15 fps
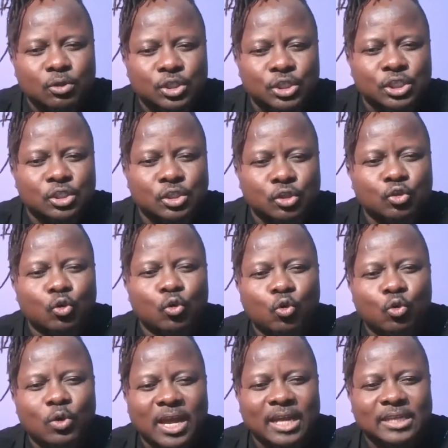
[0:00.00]
coaches do you
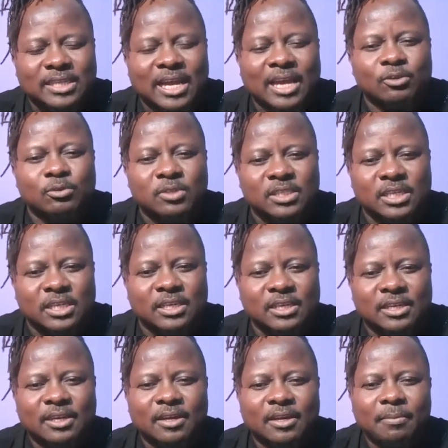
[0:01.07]
look at and you say,
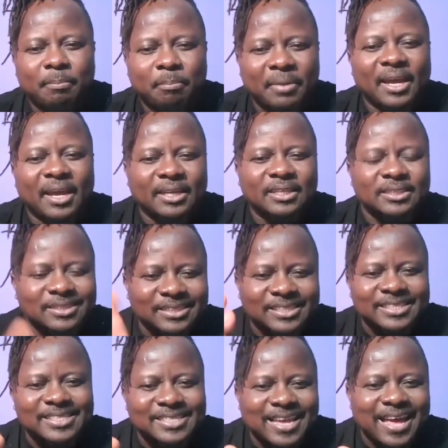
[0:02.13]
man,
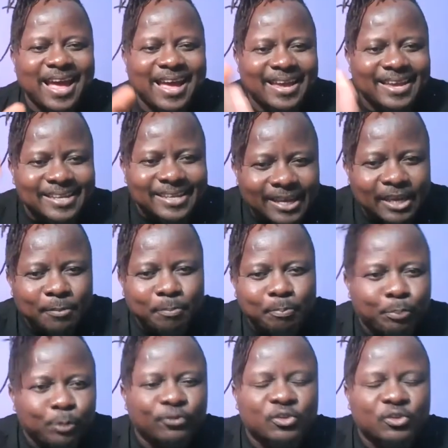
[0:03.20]
this guy
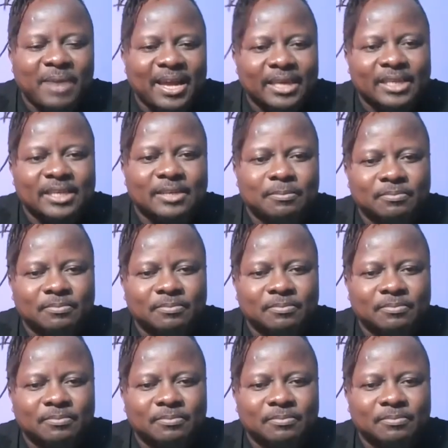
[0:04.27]
improved my game?